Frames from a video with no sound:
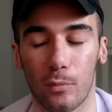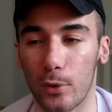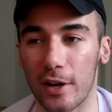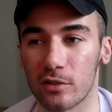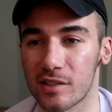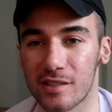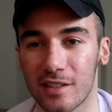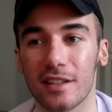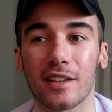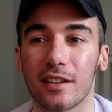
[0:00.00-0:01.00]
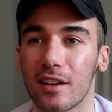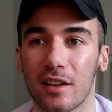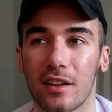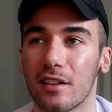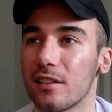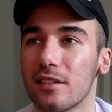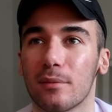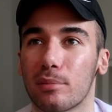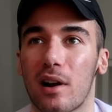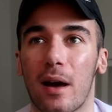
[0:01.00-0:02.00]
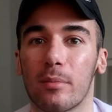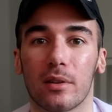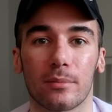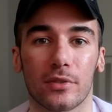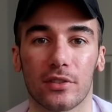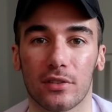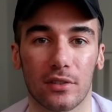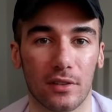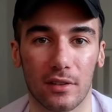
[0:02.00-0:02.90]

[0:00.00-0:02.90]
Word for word: We don't see problems.